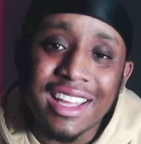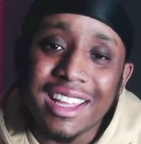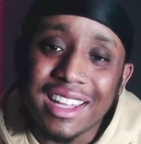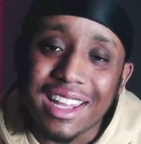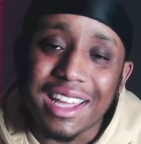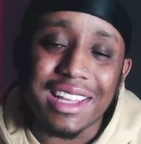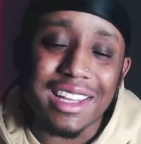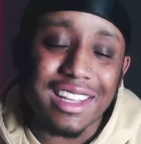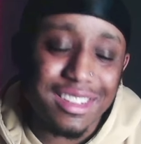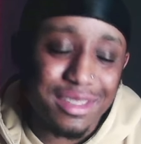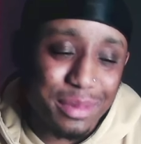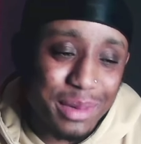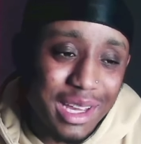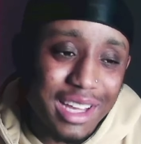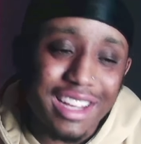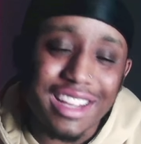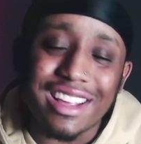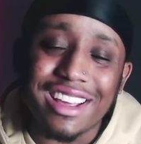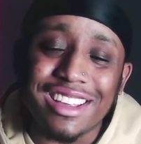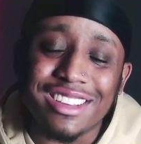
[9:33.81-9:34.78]
like, let's be
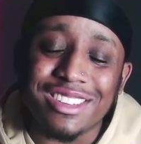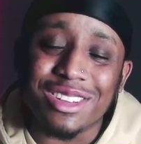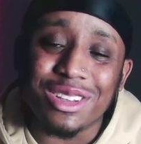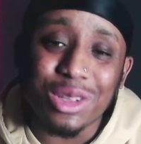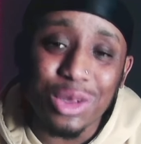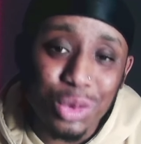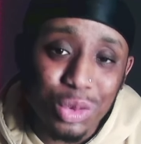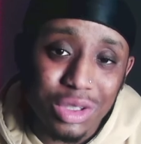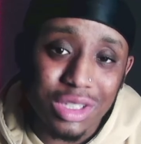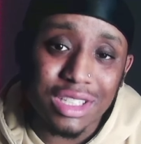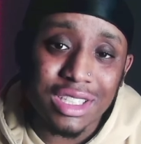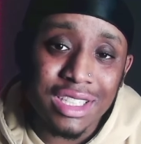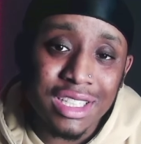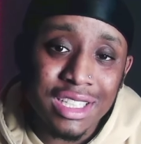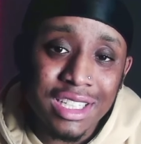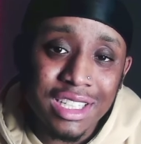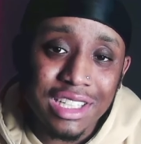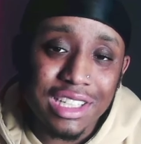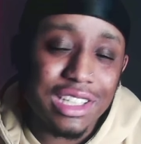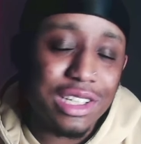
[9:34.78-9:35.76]
honest, it's Luka.
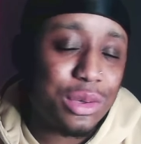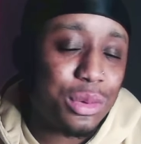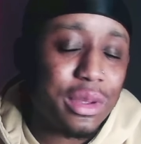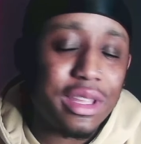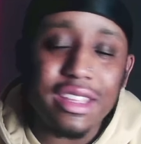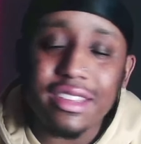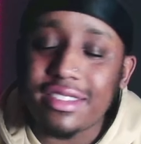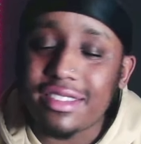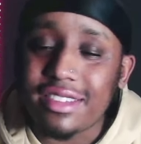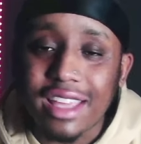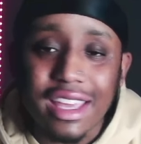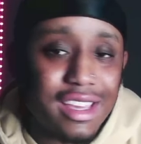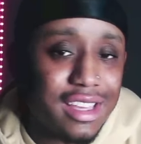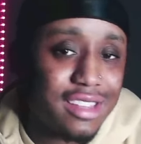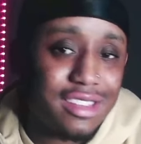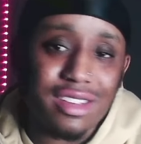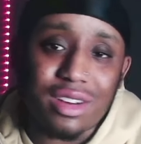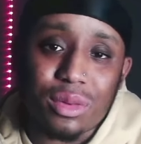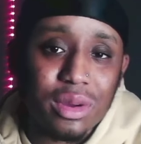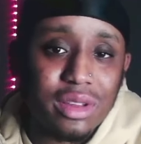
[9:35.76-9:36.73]
Look what he's
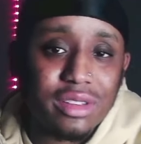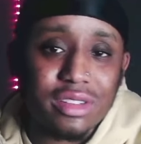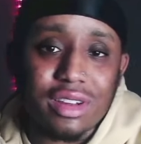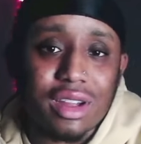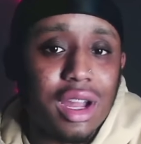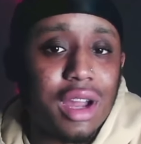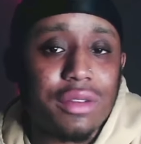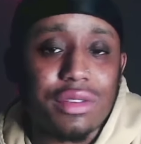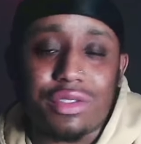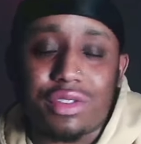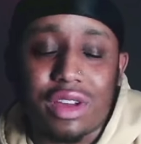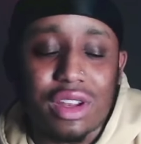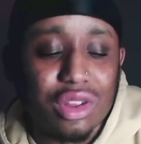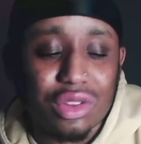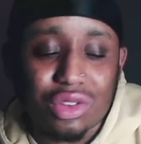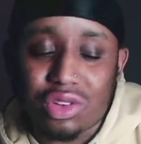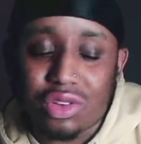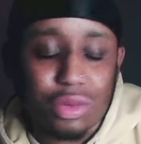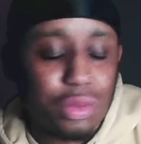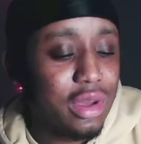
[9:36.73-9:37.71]
taken to the Western Conference
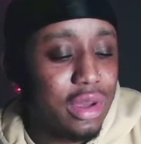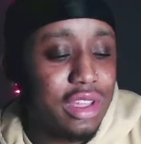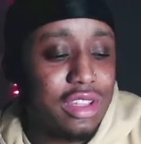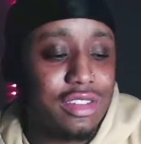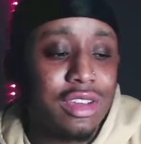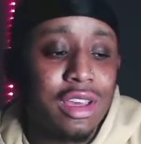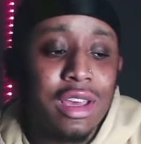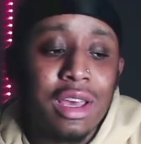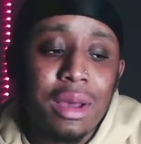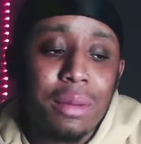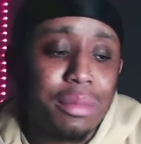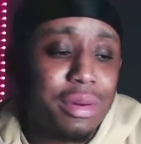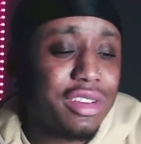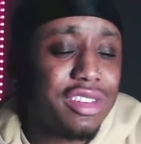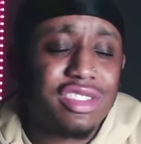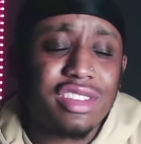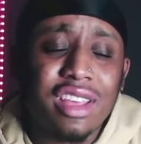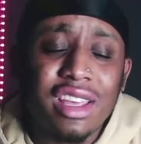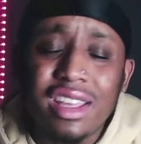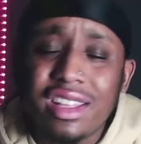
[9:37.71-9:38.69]
Finals. Look what he's
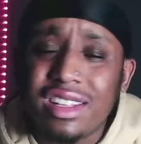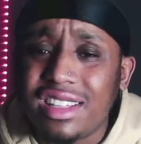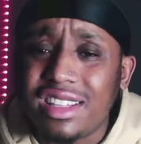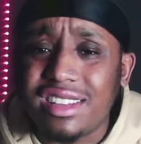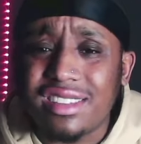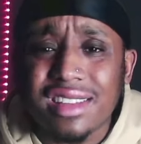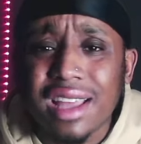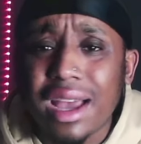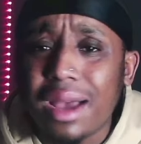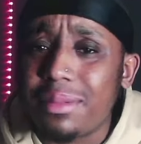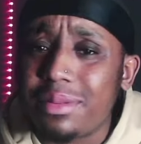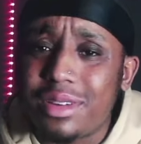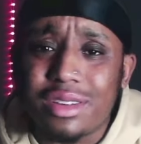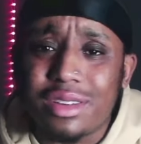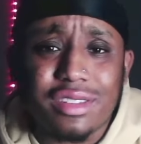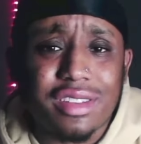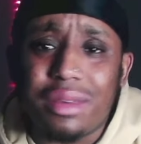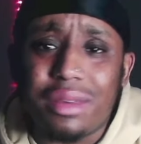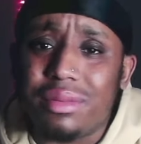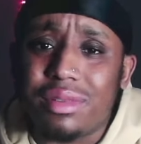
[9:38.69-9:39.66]
pushed these top tier
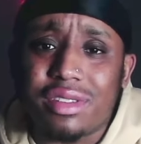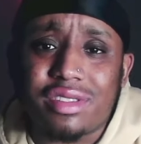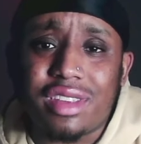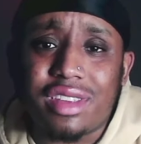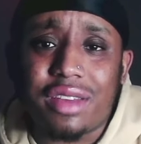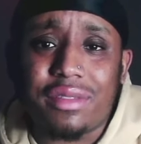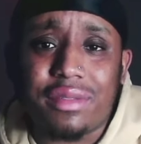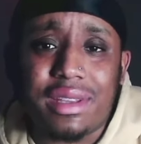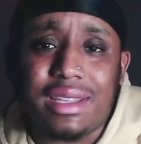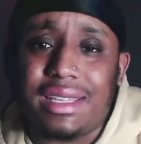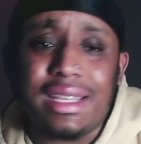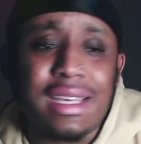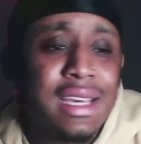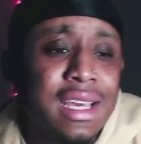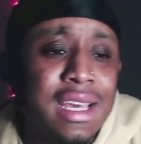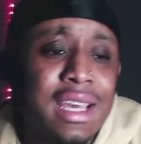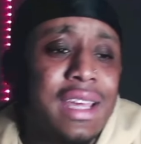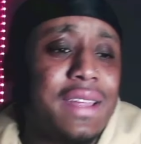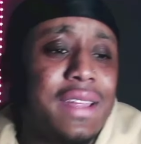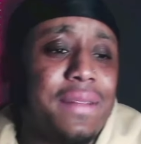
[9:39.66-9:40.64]
teams to seven
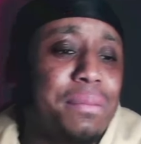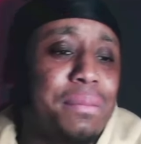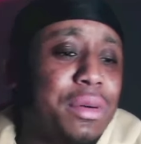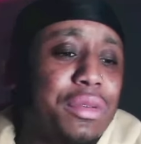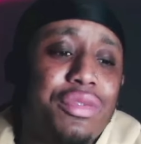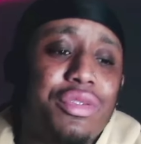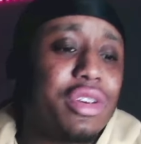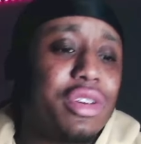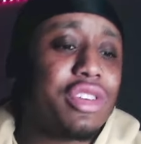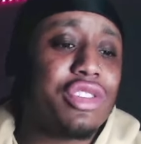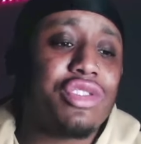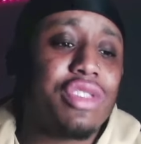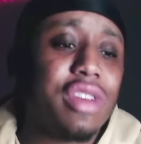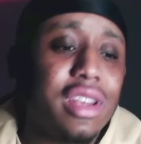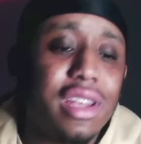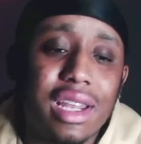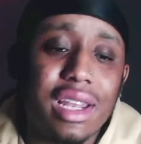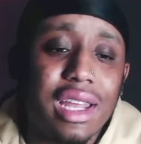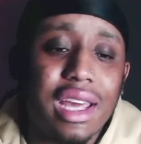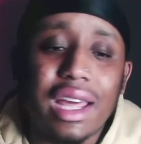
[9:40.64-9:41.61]
before the
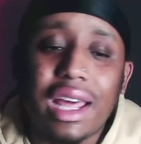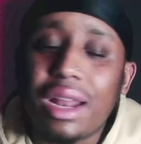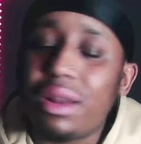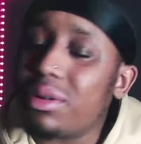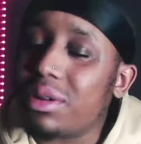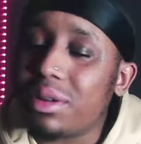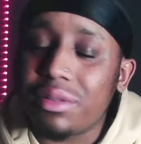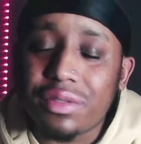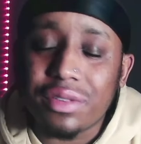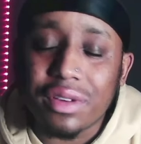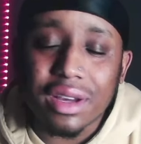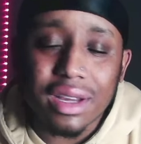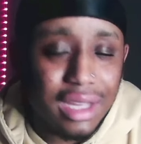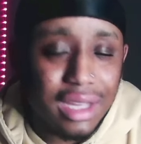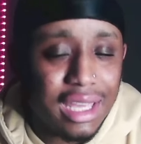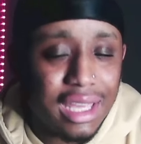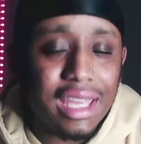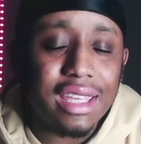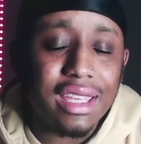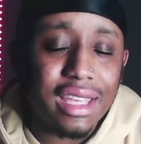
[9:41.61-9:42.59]
trade deadline. I don't give a fuck.
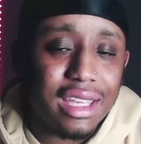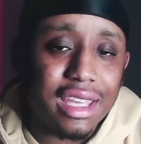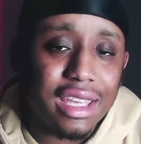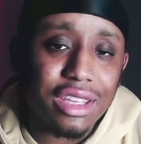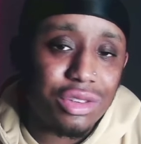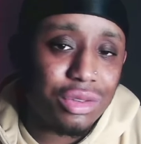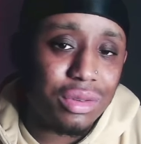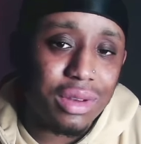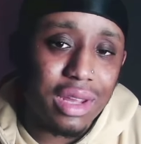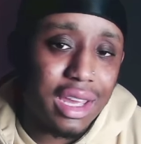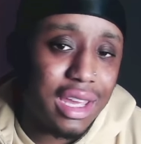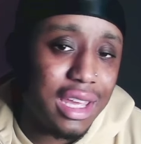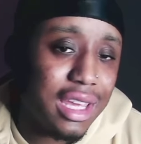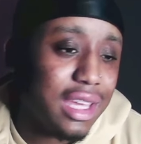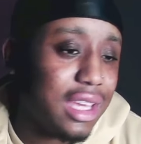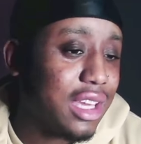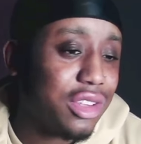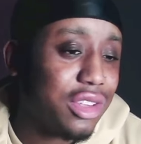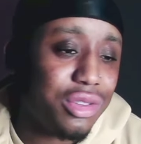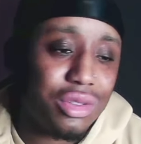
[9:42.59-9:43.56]
He can get you that. He
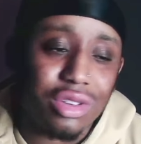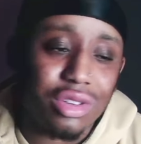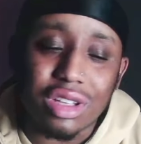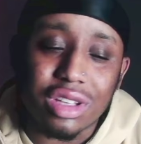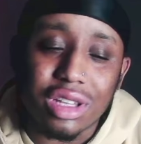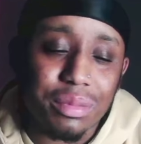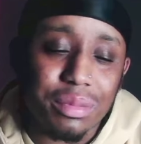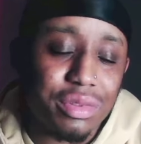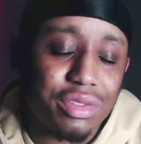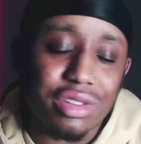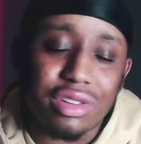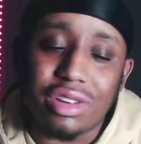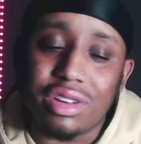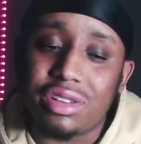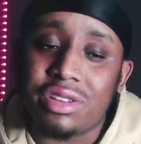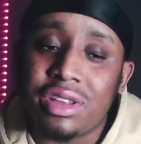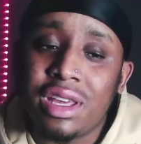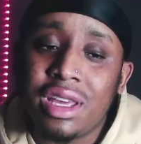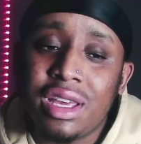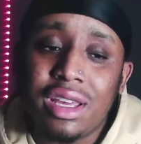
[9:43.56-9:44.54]
can get you the Clipper
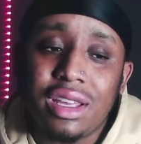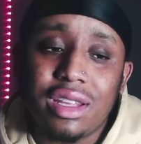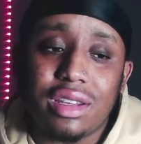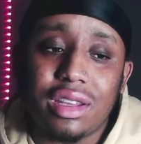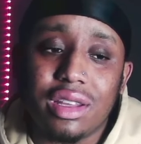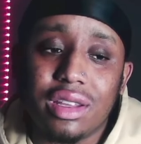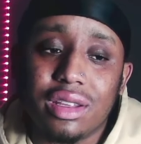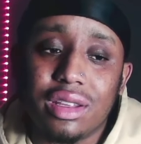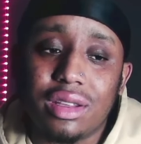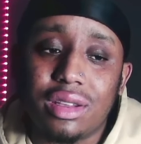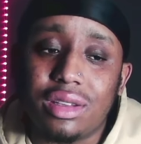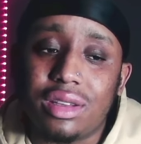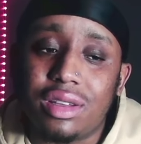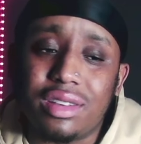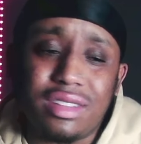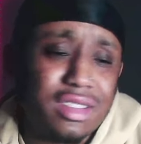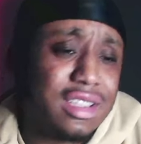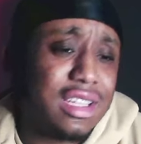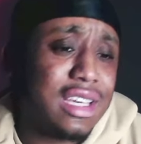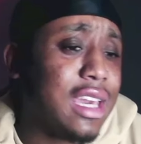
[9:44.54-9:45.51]
series, the
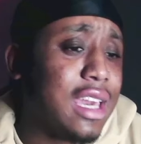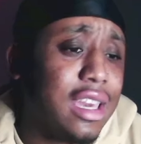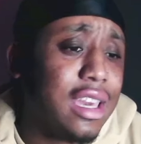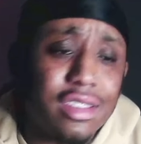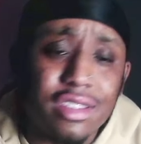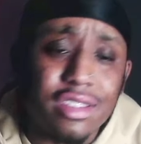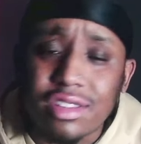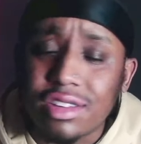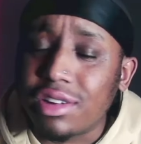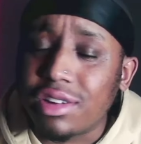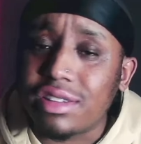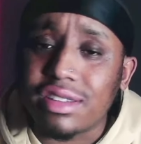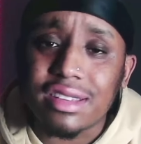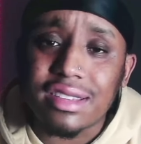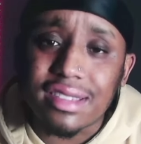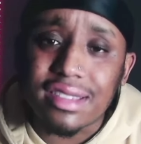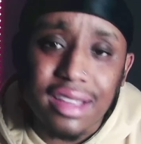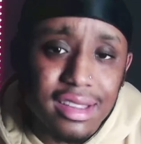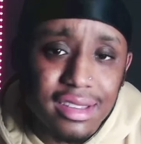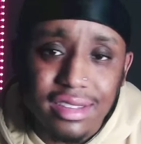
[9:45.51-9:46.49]
the the King series, the
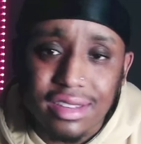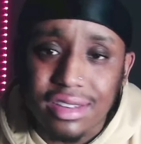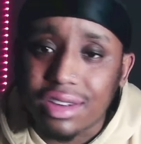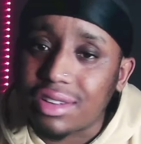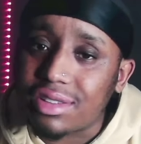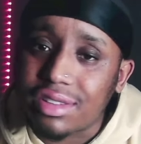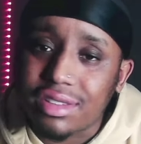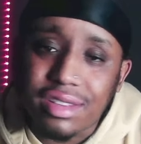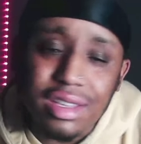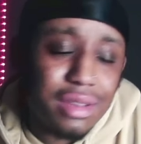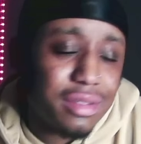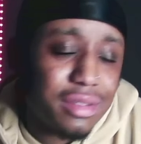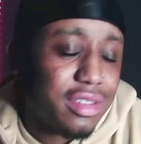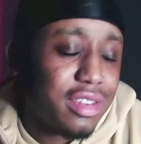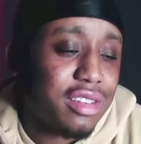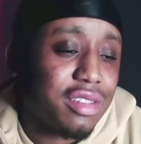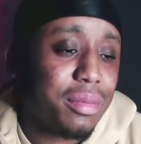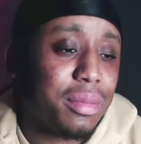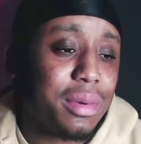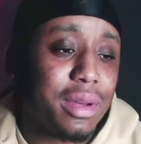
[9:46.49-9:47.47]
Sun series, the teams
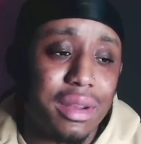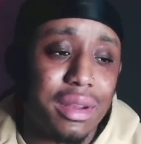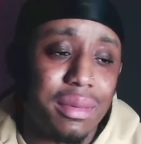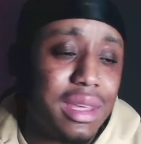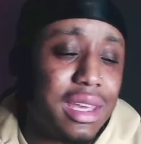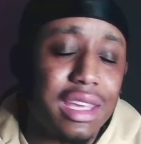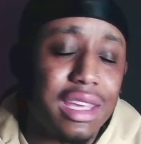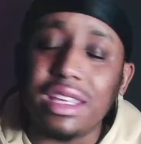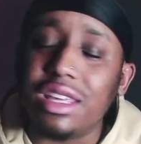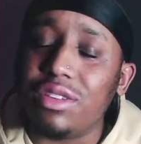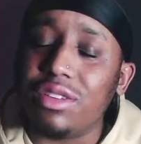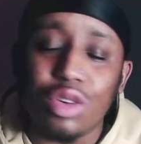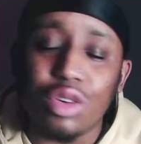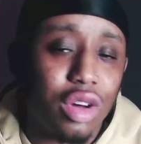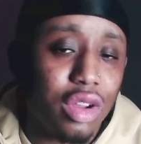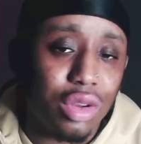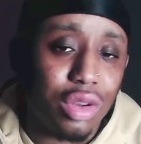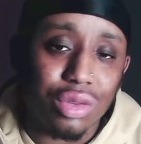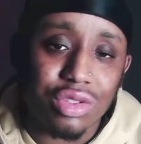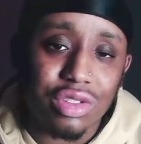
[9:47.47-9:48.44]
that's above him. He can give you
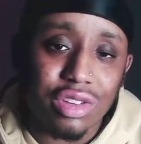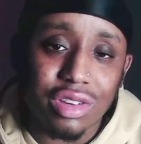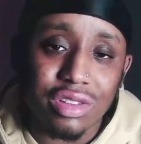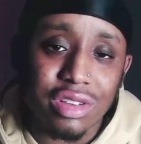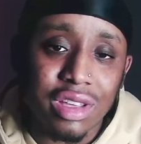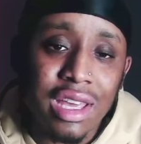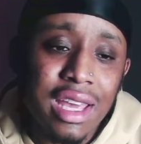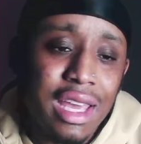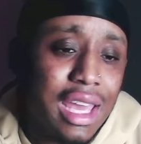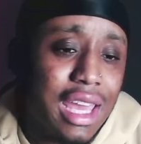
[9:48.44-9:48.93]
all those series.